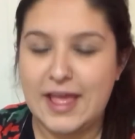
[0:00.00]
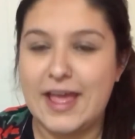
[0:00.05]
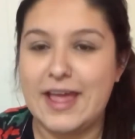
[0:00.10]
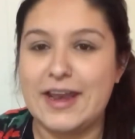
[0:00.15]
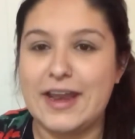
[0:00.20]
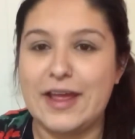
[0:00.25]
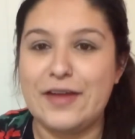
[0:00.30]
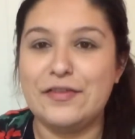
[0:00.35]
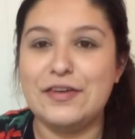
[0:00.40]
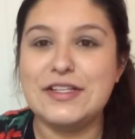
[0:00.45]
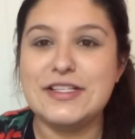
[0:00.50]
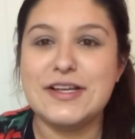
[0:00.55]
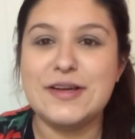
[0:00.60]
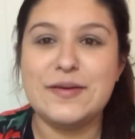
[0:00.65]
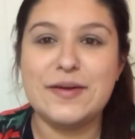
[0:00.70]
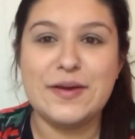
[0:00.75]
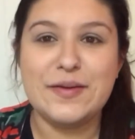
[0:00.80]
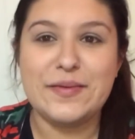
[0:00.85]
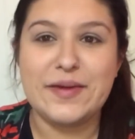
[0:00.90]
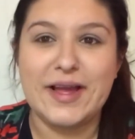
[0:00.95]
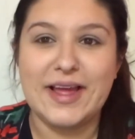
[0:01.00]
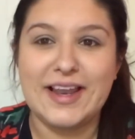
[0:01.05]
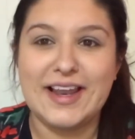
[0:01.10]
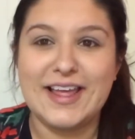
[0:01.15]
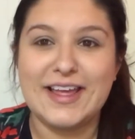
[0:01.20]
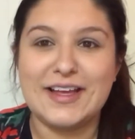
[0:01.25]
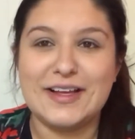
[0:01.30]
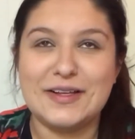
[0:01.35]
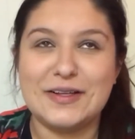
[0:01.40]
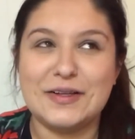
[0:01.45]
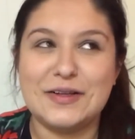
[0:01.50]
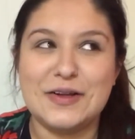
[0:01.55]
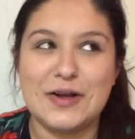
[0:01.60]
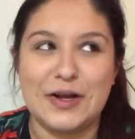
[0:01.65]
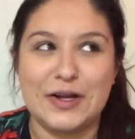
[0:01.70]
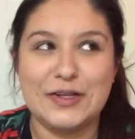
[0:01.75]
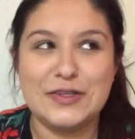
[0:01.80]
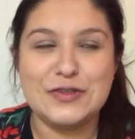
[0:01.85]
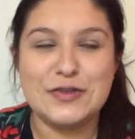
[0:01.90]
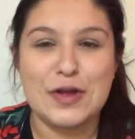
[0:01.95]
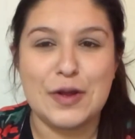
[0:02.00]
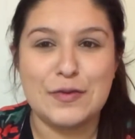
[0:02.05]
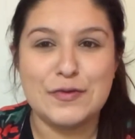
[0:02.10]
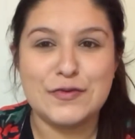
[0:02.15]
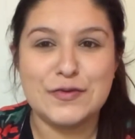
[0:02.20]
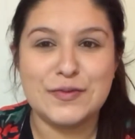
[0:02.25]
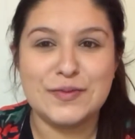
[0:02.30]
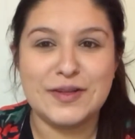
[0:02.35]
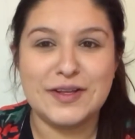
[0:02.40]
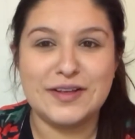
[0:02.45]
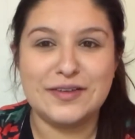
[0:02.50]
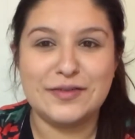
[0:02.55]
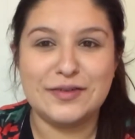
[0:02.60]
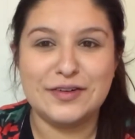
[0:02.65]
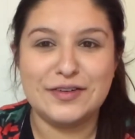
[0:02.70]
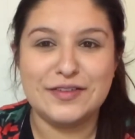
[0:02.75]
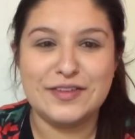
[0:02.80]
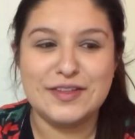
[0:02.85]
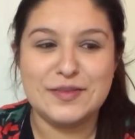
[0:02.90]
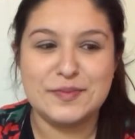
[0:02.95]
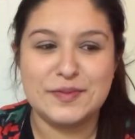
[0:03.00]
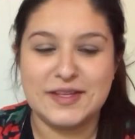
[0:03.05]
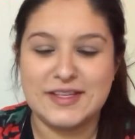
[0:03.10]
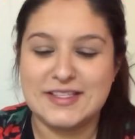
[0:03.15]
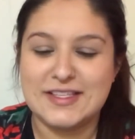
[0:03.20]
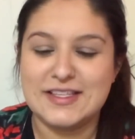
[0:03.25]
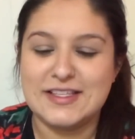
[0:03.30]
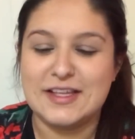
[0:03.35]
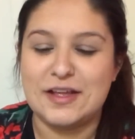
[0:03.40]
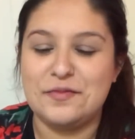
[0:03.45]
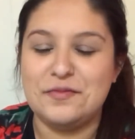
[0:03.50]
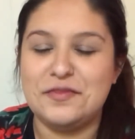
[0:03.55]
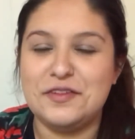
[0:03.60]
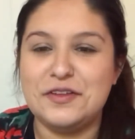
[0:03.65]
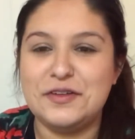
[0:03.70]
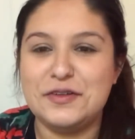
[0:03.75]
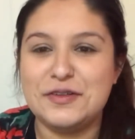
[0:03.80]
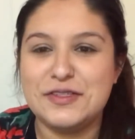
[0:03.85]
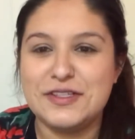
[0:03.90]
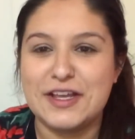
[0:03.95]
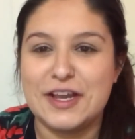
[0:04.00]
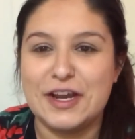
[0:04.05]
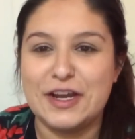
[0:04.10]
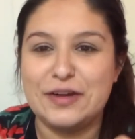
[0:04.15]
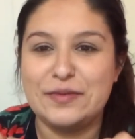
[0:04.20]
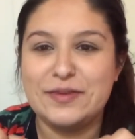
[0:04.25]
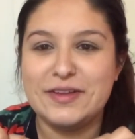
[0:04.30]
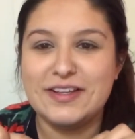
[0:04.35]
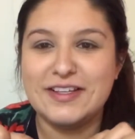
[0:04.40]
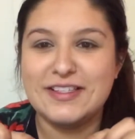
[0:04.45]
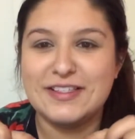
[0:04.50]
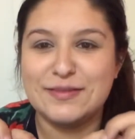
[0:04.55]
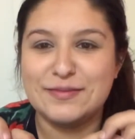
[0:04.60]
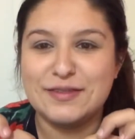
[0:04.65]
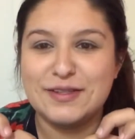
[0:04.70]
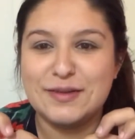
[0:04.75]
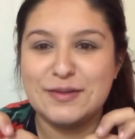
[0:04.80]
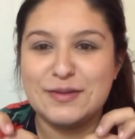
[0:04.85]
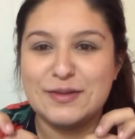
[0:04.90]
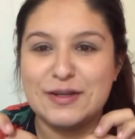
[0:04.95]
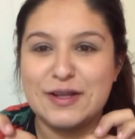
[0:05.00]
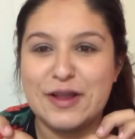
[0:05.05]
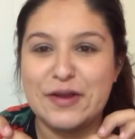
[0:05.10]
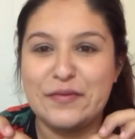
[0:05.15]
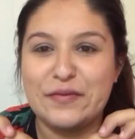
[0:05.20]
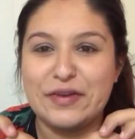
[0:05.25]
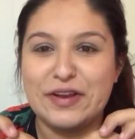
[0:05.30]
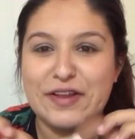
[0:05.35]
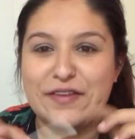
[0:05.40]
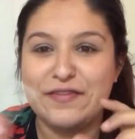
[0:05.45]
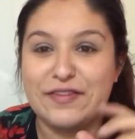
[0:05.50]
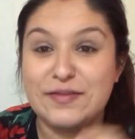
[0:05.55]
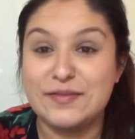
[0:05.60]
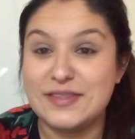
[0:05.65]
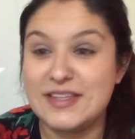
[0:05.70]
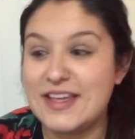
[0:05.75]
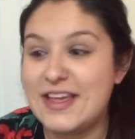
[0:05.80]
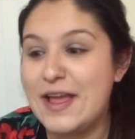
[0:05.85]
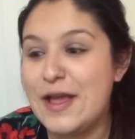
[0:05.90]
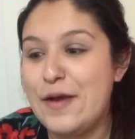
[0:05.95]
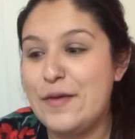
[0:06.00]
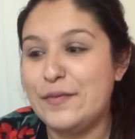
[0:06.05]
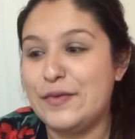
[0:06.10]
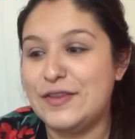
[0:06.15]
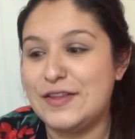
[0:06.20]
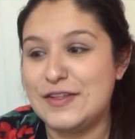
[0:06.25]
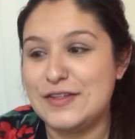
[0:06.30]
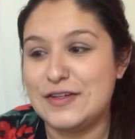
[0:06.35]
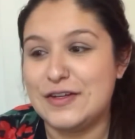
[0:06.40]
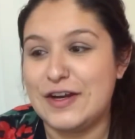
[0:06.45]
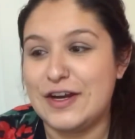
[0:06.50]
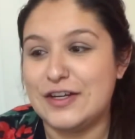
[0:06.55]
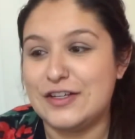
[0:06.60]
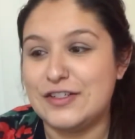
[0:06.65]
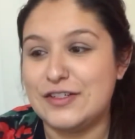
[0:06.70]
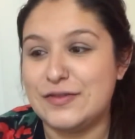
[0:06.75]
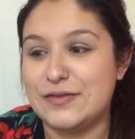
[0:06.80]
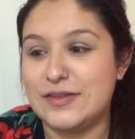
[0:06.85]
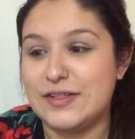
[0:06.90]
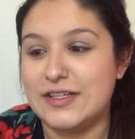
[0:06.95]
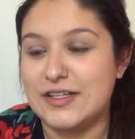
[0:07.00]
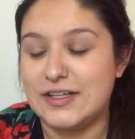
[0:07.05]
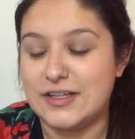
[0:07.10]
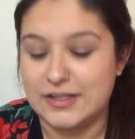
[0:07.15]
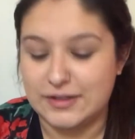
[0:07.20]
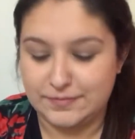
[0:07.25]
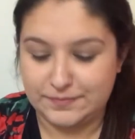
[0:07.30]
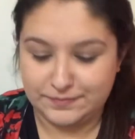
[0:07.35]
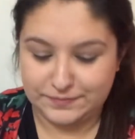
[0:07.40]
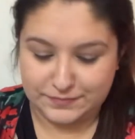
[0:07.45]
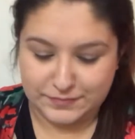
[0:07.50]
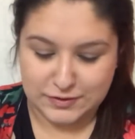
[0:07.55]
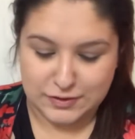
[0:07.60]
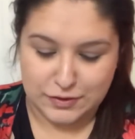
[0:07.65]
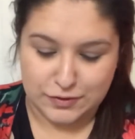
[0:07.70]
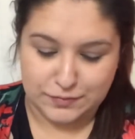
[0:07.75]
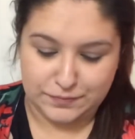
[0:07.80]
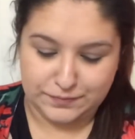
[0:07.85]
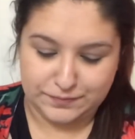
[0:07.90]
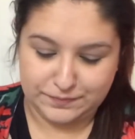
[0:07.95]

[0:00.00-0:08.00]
And every time I buy like cotton swabs from like one of these places, I'm a little scared because sometimes they're like really flimsy, but these are actually really good. So,